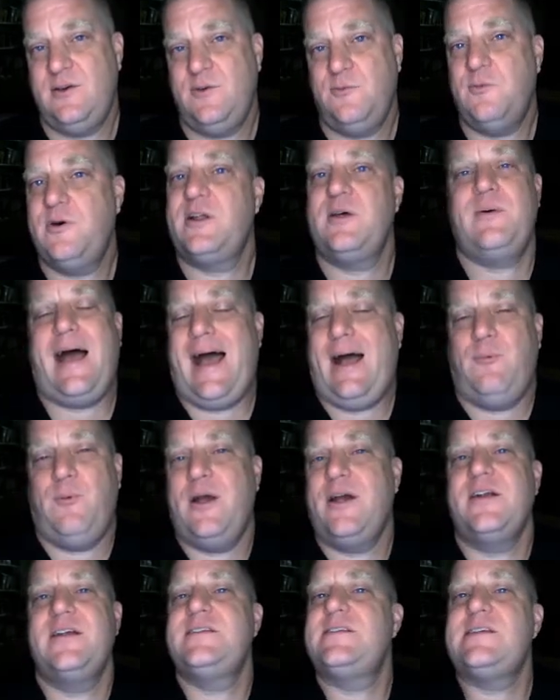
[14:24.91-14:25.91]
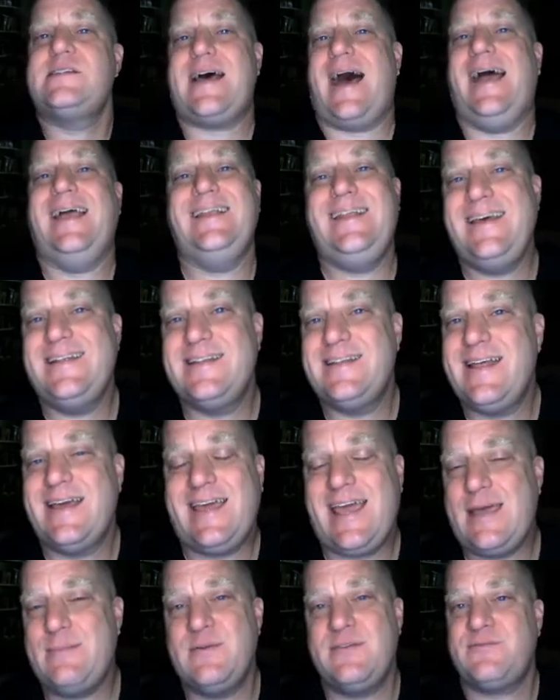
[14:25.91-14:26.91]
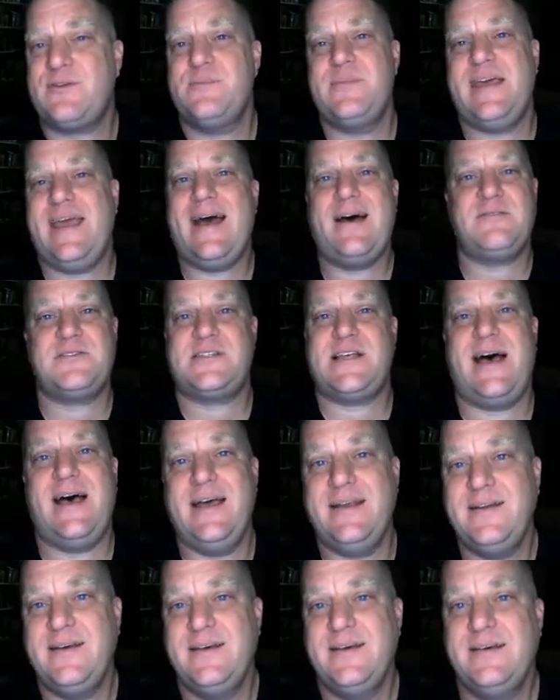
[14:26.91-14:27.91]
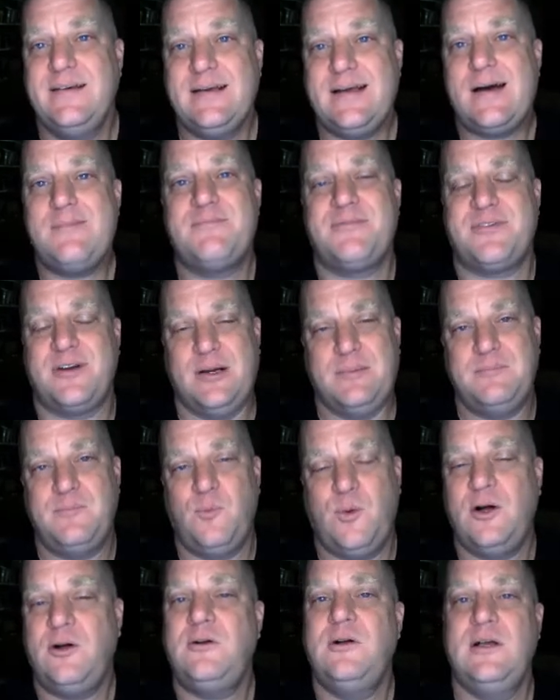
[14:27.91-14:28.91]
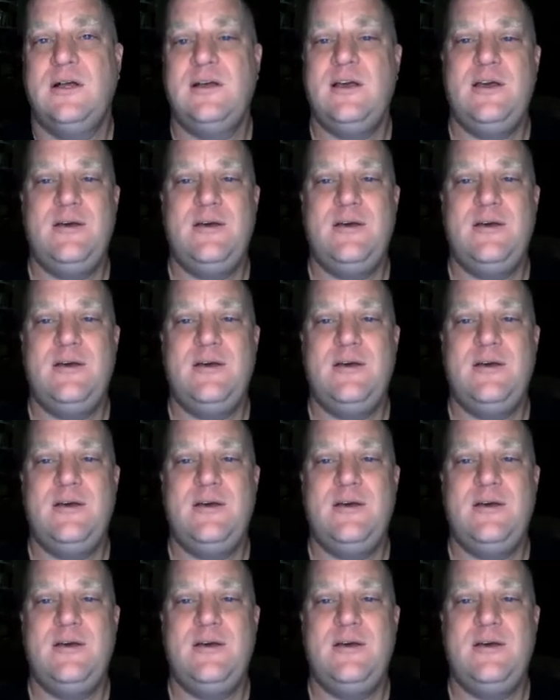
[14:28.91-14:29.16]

Where does this idea that they came in from the outside come from? Well,